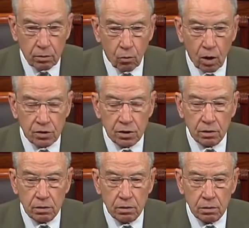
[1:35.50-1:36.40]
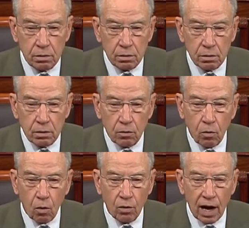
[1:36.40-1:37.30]
wasn't,
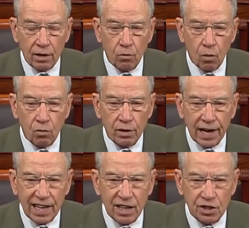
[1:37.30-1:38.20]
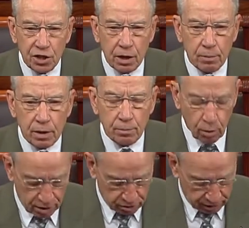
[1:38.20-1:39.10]
quote unquote, a legitimate
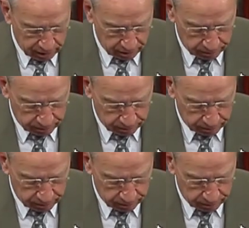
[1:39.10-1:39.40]
president.